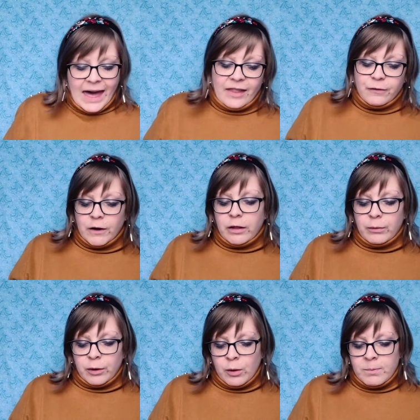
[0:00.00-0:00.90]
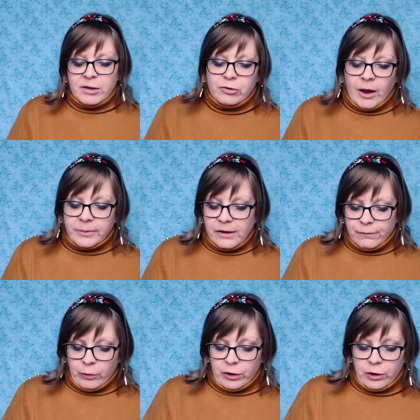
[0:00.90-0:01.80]
At the front of the room, Miss Trepke
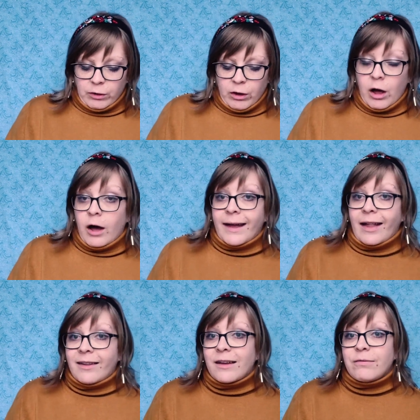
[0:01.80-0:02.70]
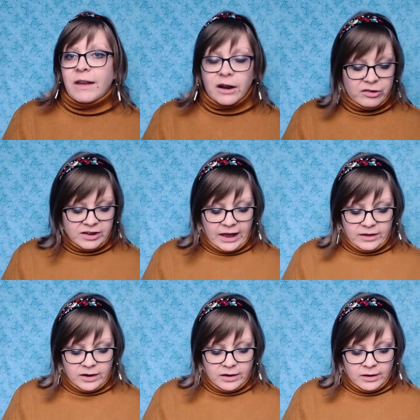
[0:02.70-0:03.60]
folded her long, elegant fingers
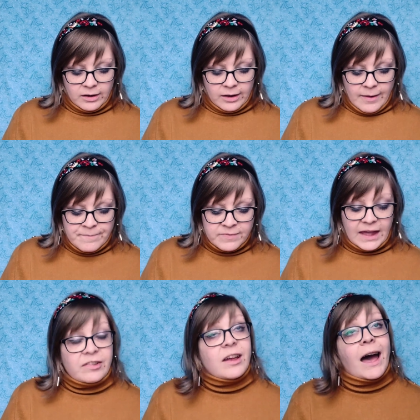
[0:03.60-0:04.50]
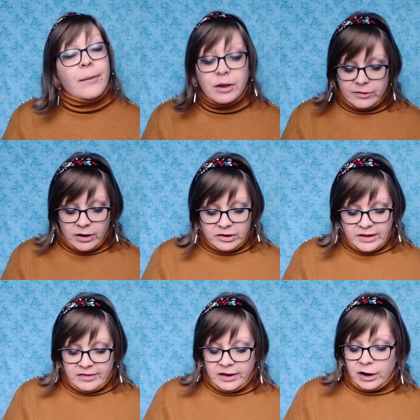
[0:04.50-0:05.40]
together. It's time to start
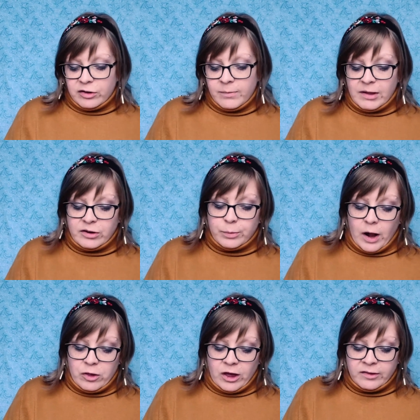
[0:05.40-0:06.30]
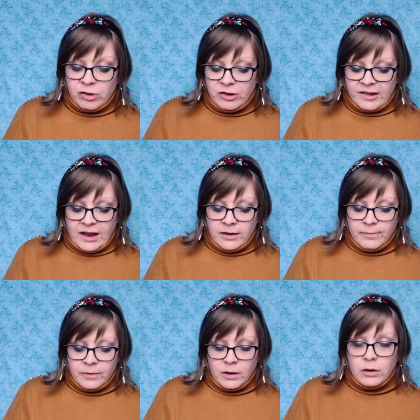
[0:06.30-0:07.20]
discussing your semester projects, she said.
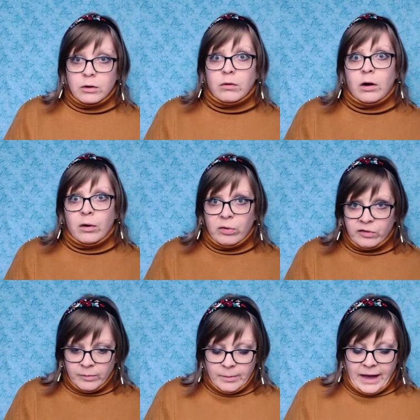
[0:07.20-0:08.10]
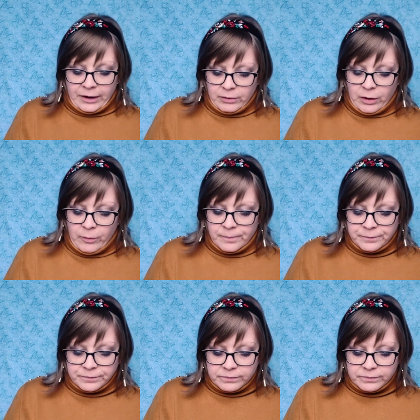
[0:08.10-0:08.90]
Groans from the back row.